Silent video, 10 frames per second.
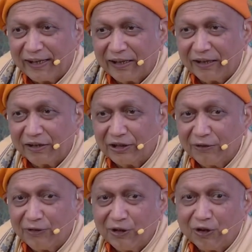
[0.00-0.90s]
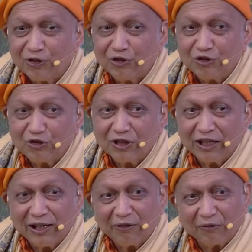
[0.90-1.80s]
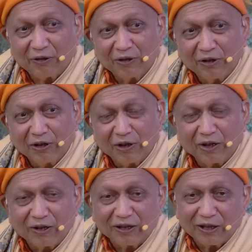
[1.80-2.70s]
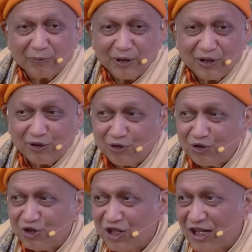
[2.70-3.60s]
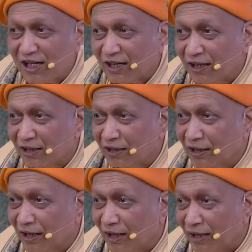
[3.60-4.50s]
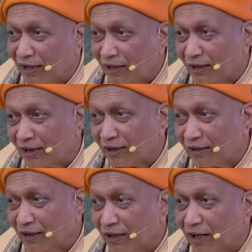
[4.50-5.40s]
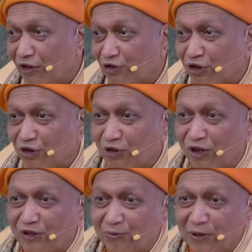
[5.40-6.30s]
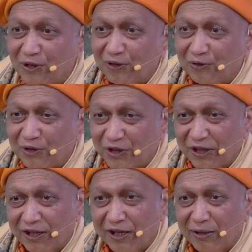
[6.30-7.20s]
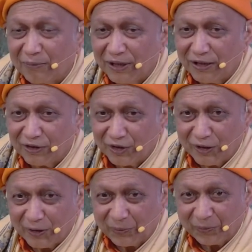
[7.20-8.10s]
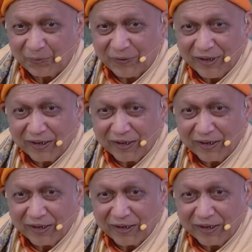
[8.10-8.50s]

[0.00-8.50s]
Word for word: and she will also give on coming Tuesday uh, the class on Gospel of Sri Ramakrishna.